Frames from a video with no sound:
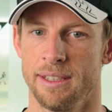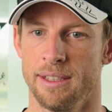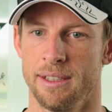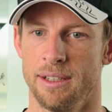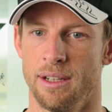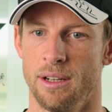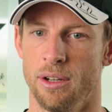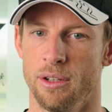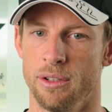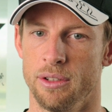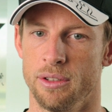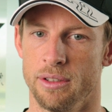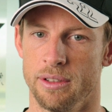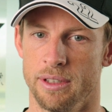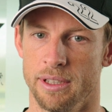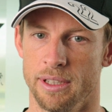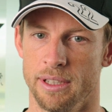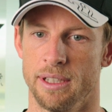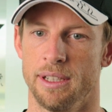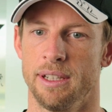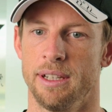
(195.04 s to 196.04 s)

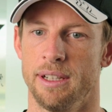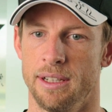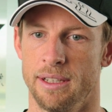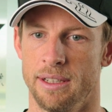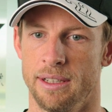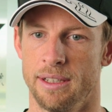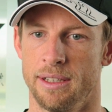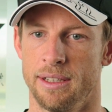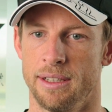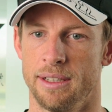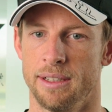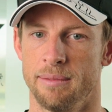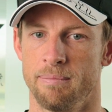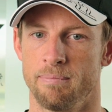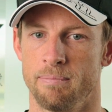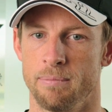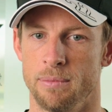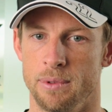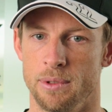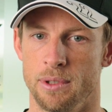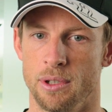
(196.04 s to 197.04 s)
Honda are
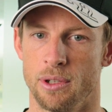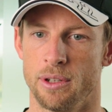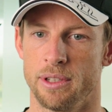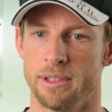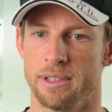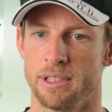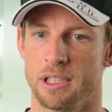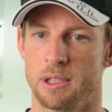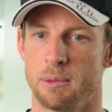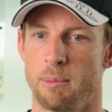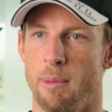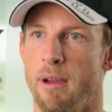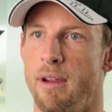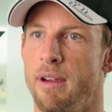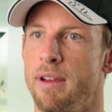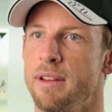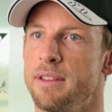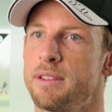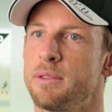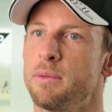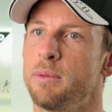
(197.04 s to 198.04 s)
not as
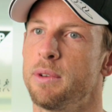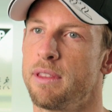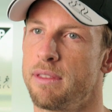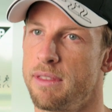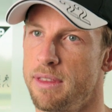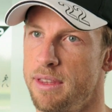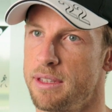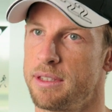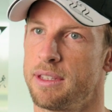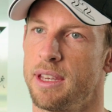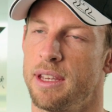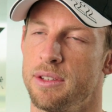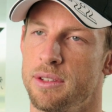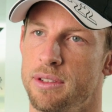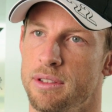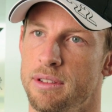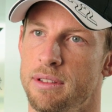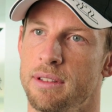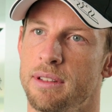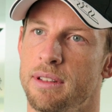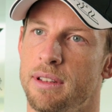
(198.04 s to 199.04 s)
experienced with this
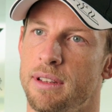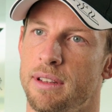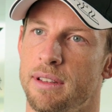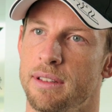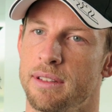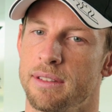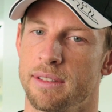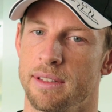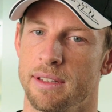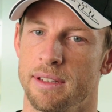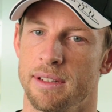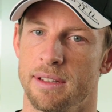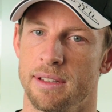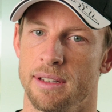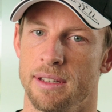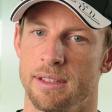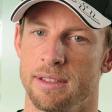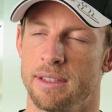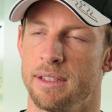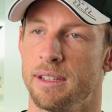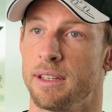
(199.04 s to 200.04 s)
engine as
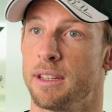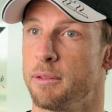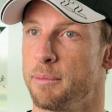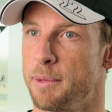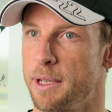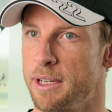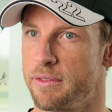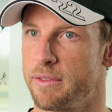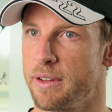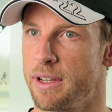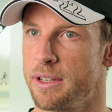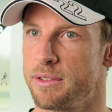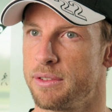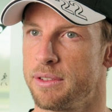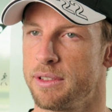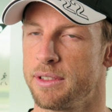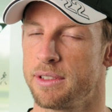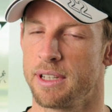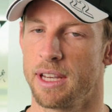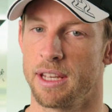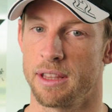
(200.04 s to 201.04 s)
the other
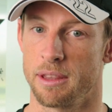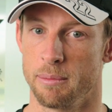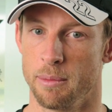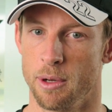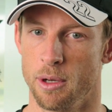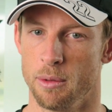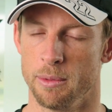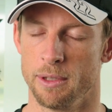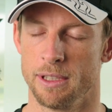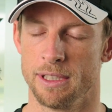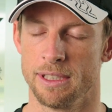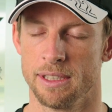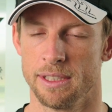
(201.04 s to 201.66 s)
manufacturers at the moment.